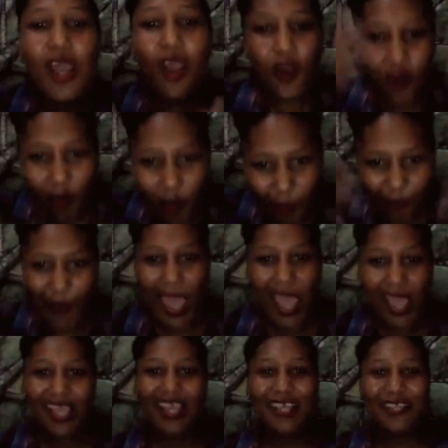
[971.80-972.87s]
go back
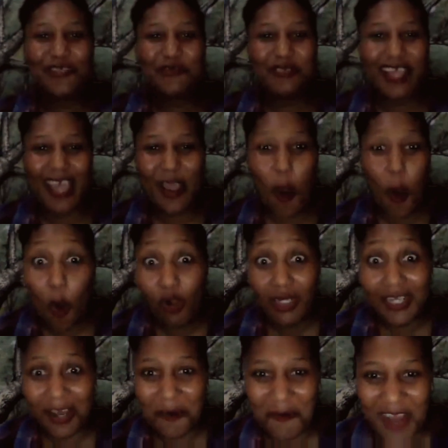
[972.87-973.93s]
to the
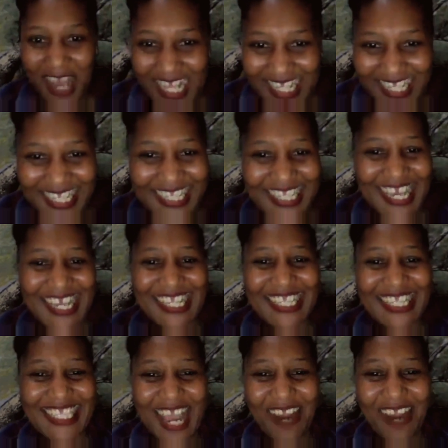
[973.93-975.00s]
older ones and
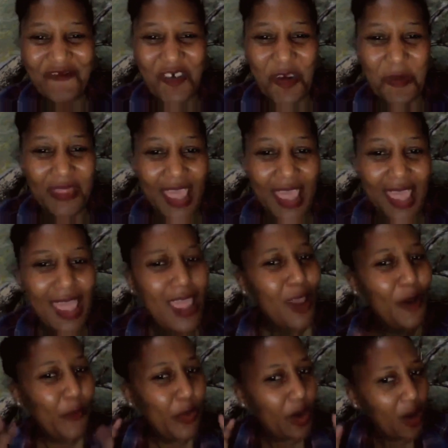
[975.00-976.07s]
start from there.
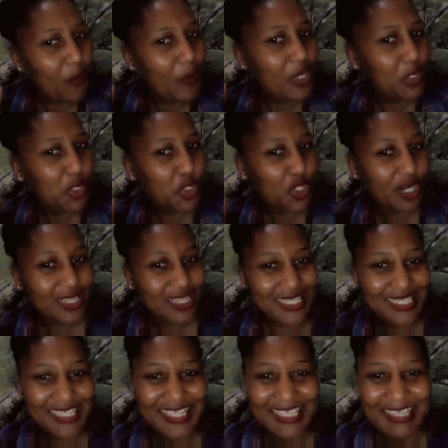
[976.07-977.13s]
We don't want to shock the
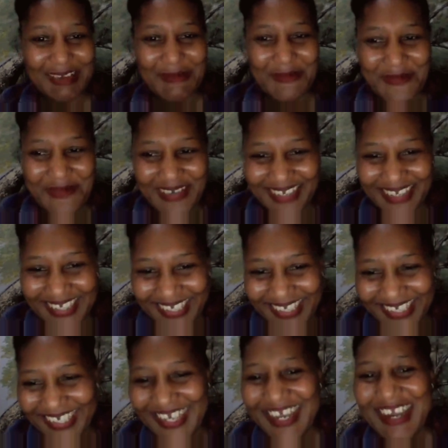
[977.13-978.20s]
system.
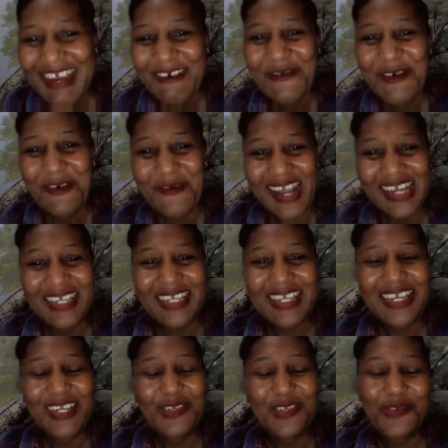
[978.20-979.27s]
We want
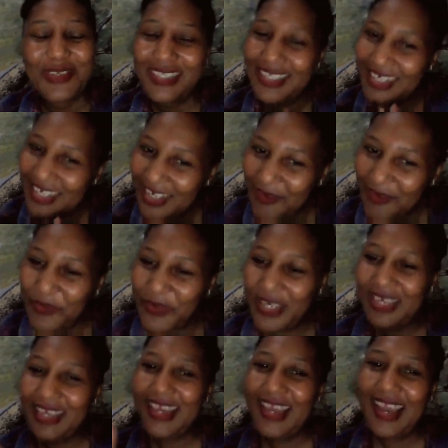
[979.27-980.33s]
it to still be